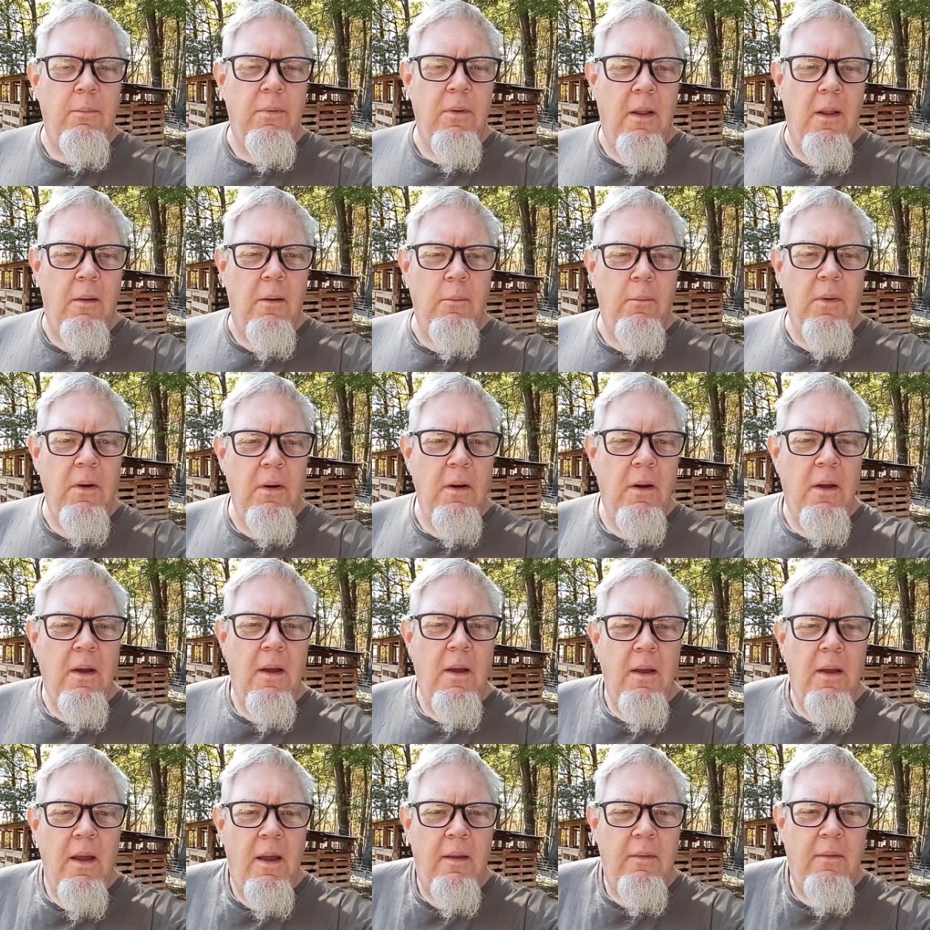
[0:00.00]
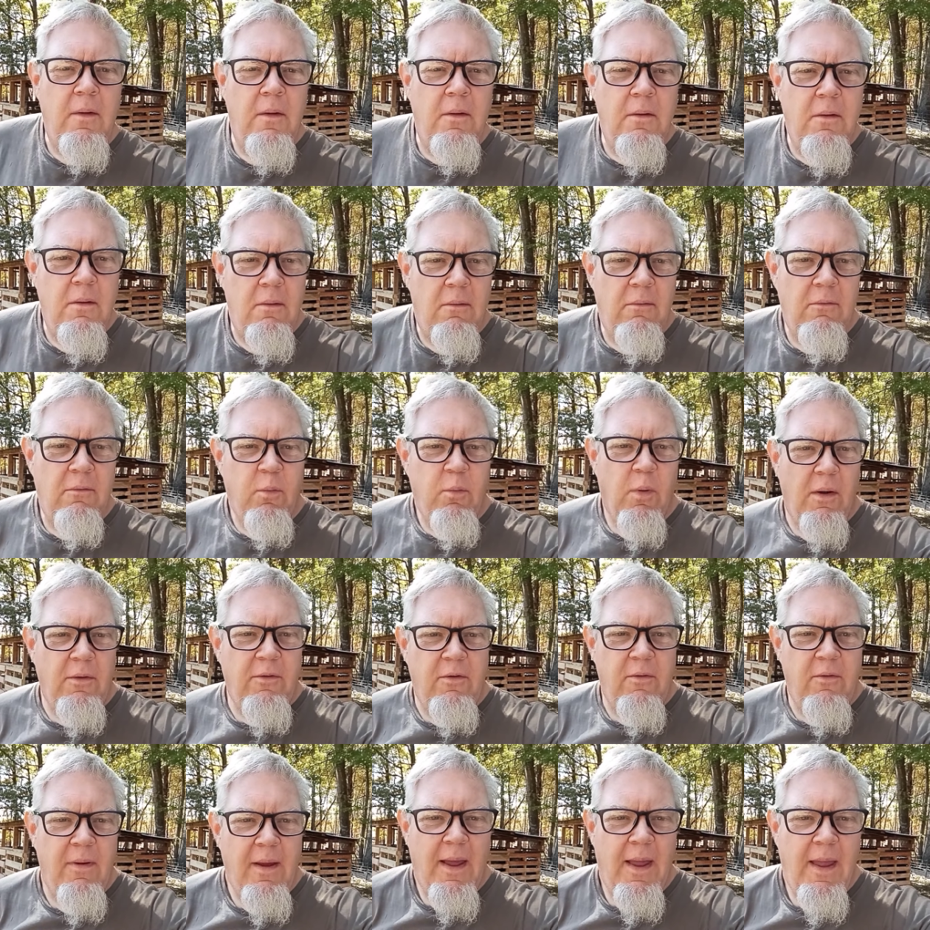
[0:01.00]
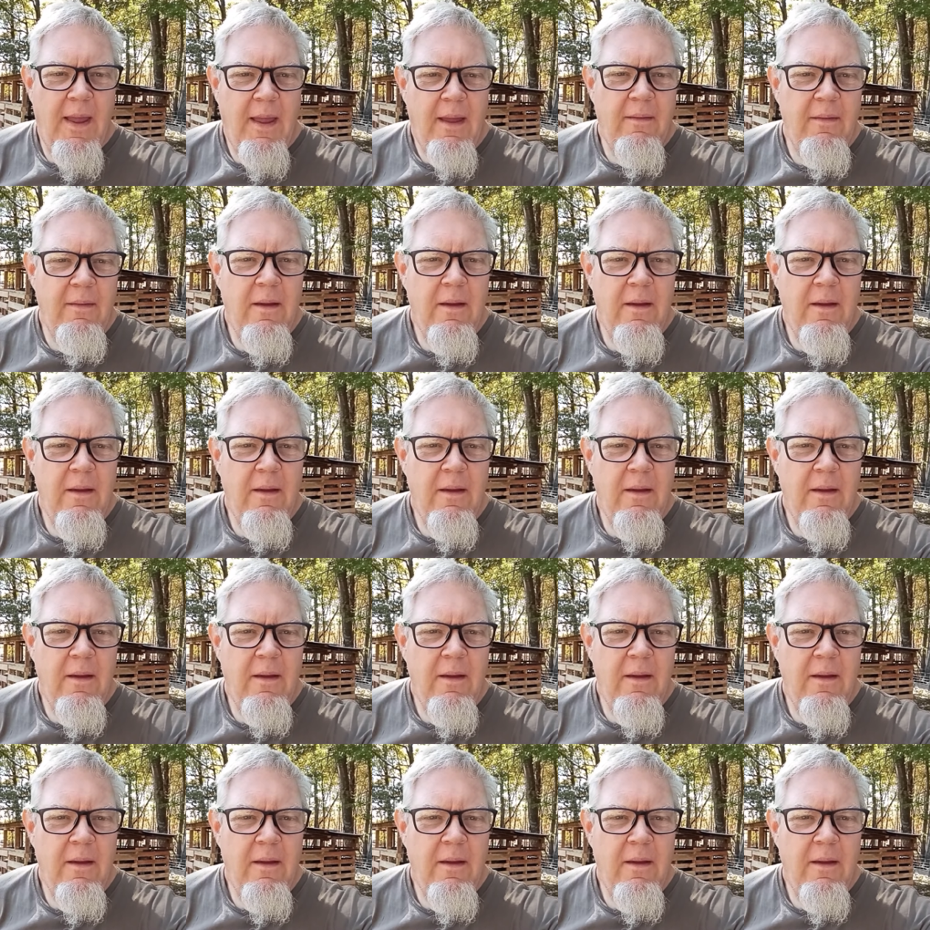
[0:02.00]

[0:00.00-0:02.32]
lumber. Had to use what you had,